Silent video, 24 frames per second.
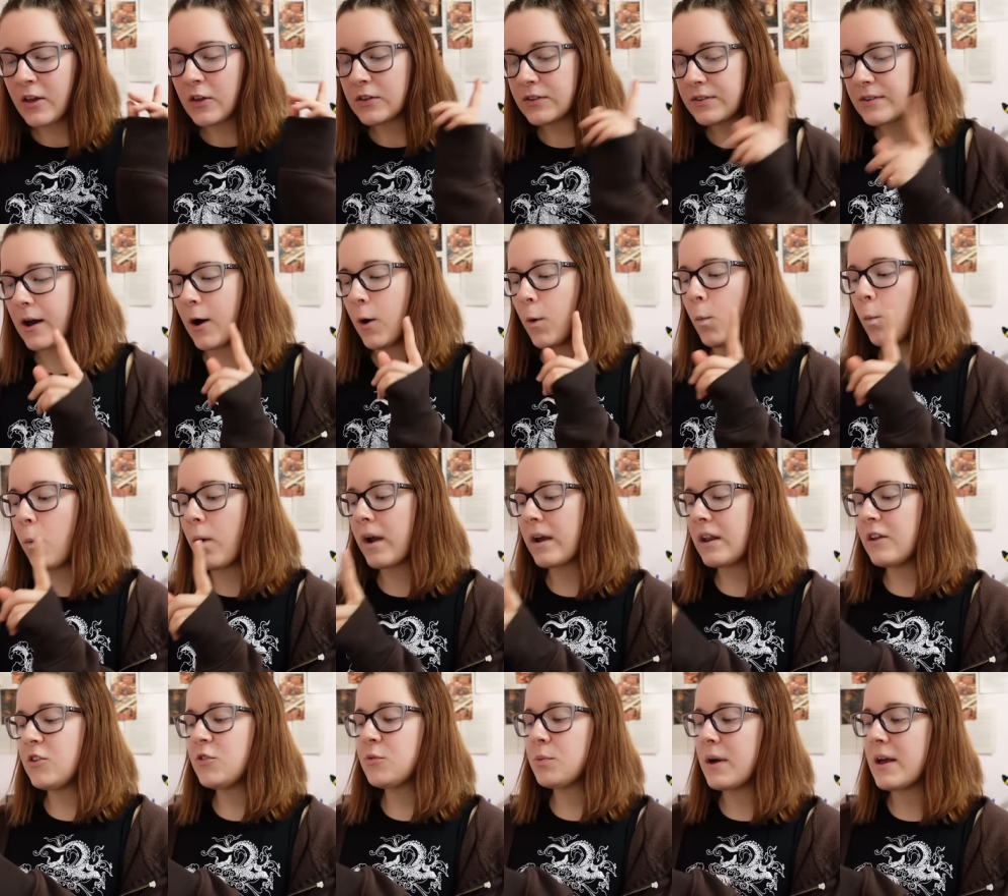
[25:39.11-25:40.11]
So we're
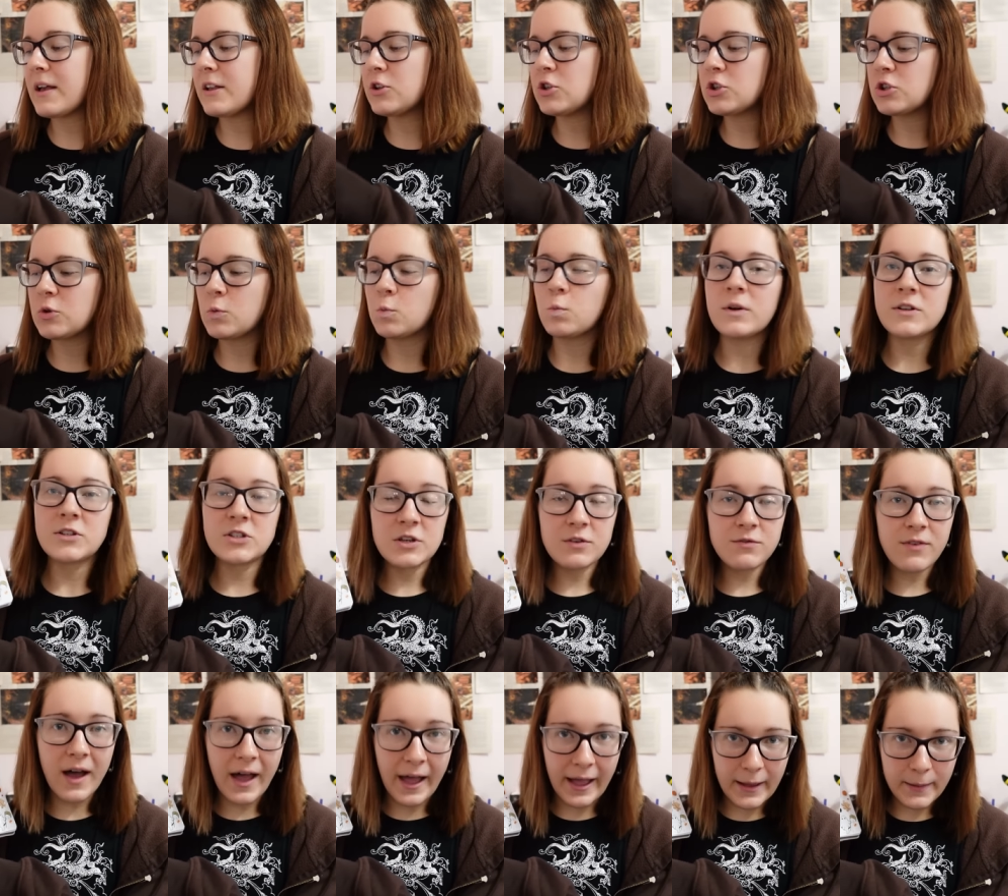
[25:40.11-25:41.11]
gonna switch Witchy
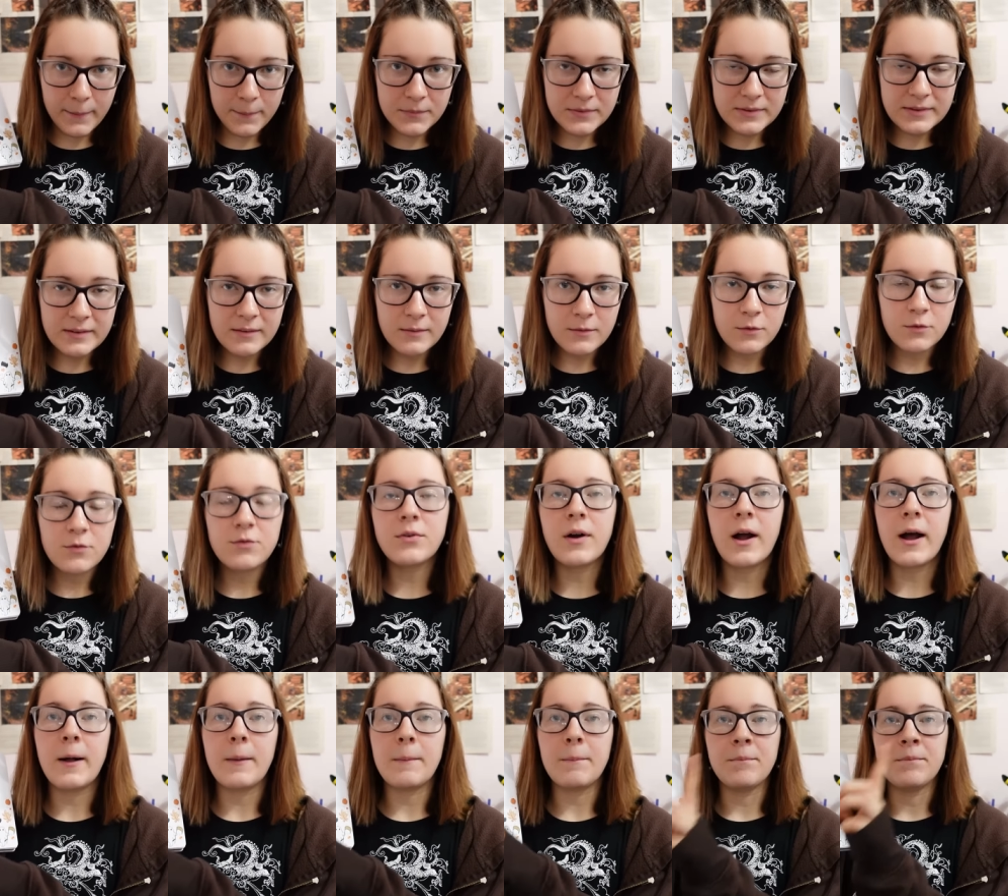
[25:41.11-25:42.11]
Vibes
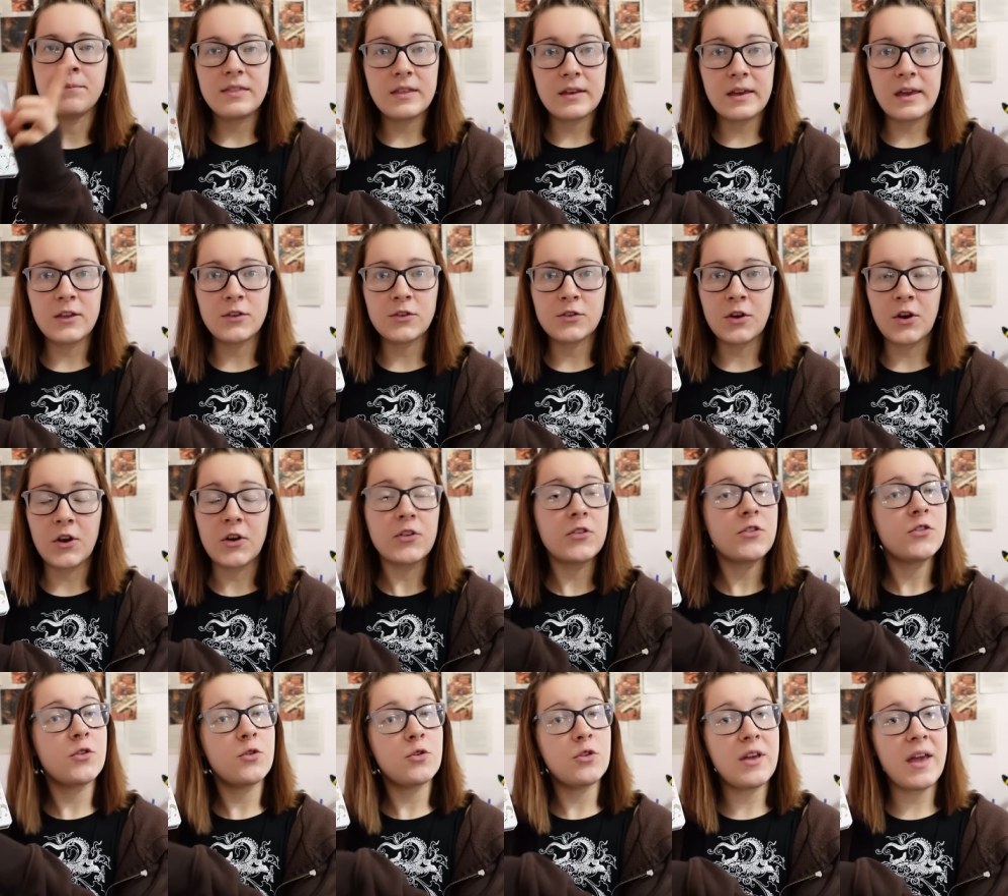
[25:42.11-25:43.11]
from the Kiss
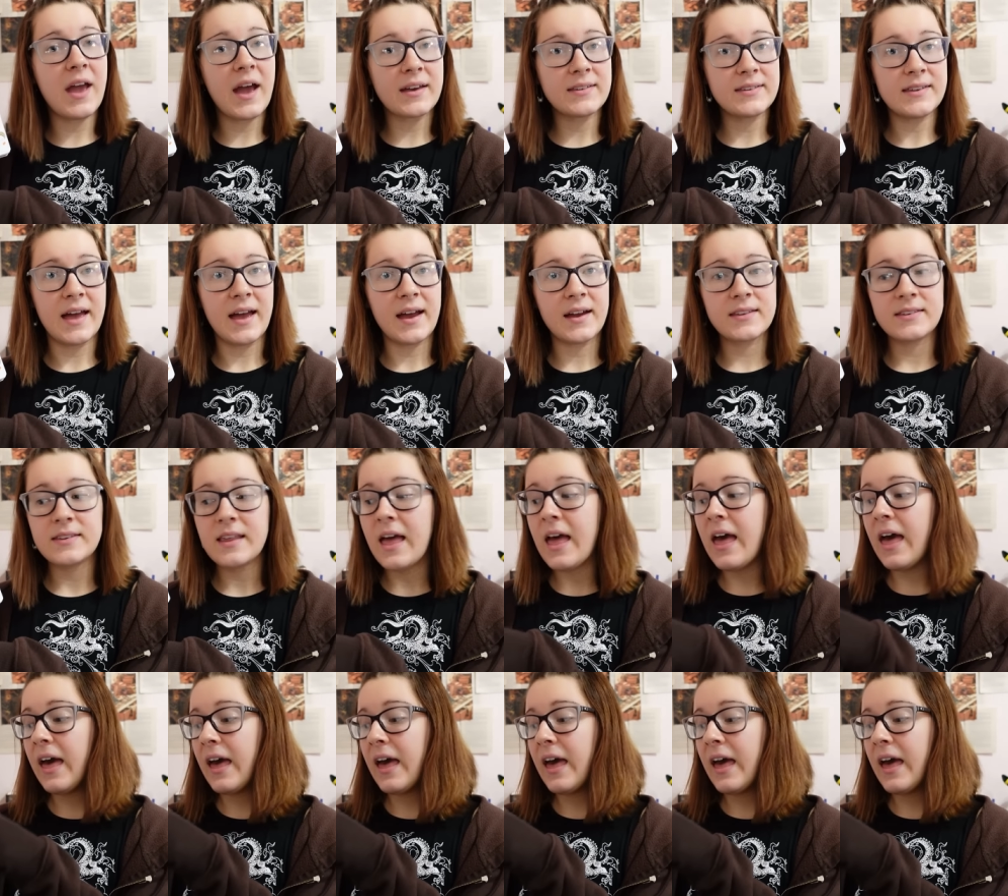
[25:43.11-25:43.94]
Curse to the X Hex.